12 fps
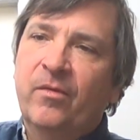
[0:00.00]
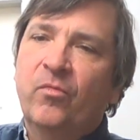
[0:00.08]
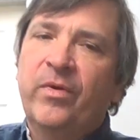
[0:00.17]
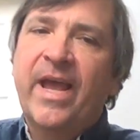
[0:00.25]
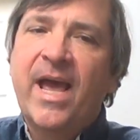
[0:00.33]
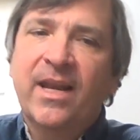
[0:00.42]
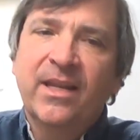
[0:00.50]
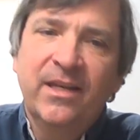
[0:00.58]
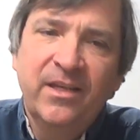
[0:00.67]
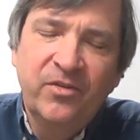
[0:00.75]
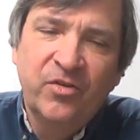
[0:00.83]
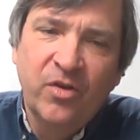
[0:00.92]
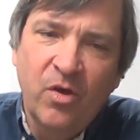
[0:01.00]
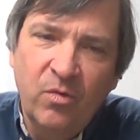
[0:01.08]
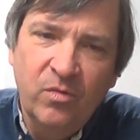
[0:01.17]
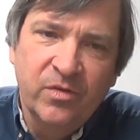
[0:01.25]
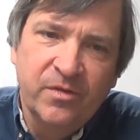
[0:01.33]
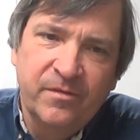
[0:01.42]
Reality
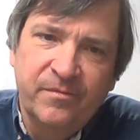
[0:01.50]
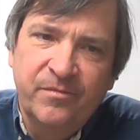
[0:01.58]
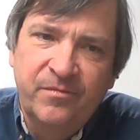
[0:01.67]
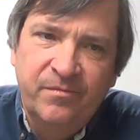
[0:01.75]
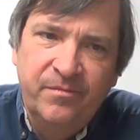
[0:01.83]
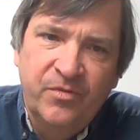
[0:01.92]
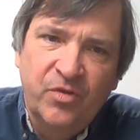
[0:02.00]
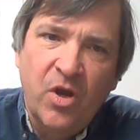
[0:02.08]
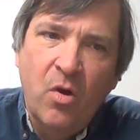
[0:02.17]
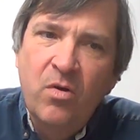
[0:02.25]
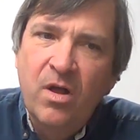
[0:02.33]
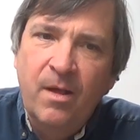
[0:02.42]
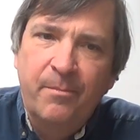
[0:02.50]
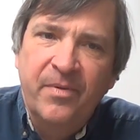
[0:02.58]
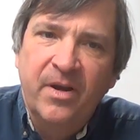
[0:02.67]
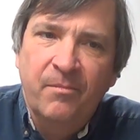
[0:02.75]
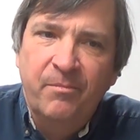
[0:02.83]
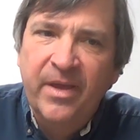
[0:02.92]
shows showed up
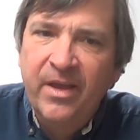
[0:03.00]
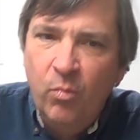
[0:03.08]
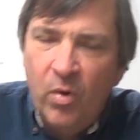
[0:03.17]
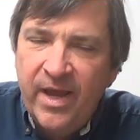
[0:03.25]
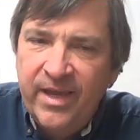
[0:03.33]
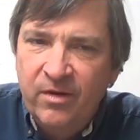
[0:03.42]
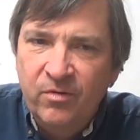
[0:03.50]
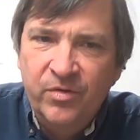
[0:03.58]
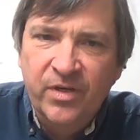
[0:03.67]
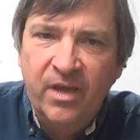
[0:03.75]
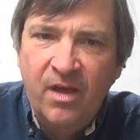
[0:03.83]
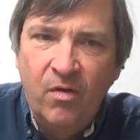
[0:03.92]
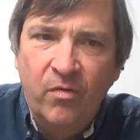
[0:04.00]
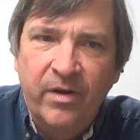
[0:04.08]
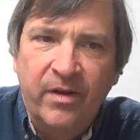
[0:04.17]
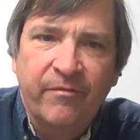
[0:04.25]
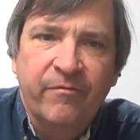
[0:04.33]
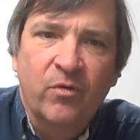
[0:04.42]
in a big way years ago,
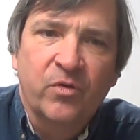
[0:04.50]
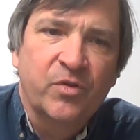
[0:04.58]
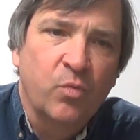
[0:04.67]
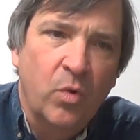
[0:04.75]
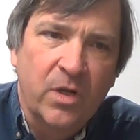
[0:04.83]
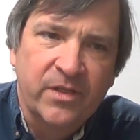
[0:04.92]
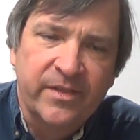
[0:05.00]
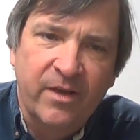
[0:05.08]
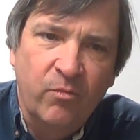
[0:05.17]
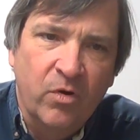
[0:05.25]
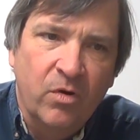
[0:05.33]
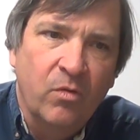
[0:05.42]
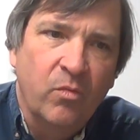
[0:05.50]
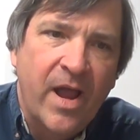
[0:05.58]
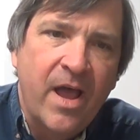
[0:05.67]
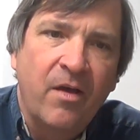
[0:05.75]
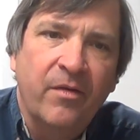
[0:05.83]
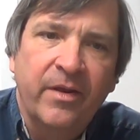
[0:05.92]
and the first ones that were
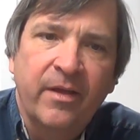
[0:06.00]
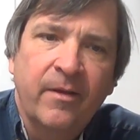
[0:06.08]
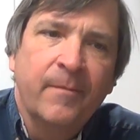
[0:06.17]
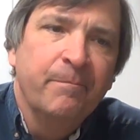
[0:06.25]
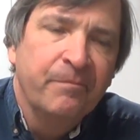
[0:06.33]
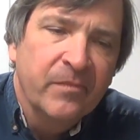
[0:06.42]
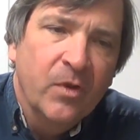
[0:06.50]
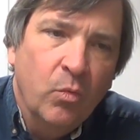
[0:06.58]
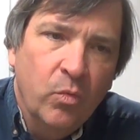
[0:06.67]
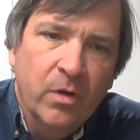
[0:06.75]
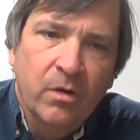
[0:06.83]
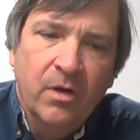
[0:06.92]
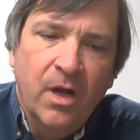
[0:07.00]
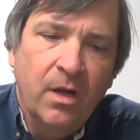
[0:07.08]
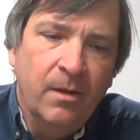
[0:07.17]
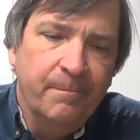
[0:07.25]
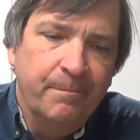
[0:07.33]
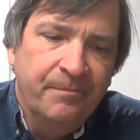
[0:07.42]
around were
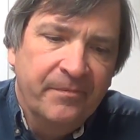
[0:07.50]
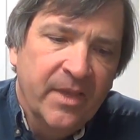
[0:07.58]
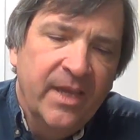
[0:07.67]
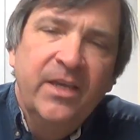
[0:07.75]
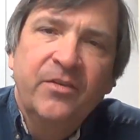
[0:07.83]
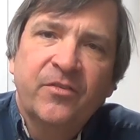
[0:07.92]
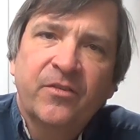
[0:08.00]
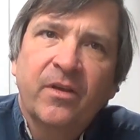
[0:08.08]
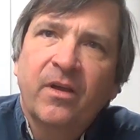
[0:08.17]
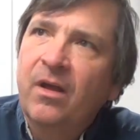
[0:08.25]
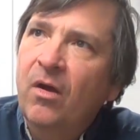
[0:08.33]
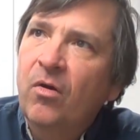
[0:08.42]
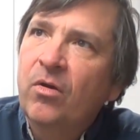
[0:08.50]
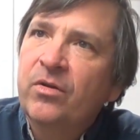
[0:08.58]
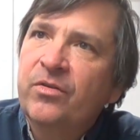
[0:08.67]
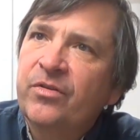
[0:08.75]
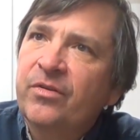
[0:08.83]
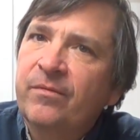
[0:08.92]

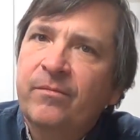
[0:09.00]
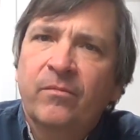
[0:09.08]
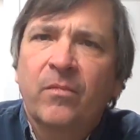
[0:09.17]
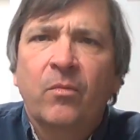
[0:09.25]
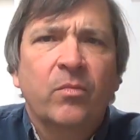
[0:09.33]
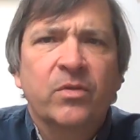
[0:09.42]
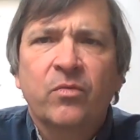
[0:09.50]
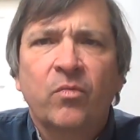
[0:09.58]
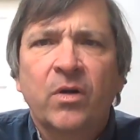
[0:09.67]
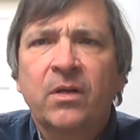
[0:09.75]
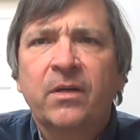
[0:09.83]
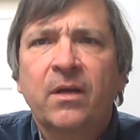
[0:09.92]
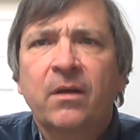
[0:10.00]
Orange. What was the one?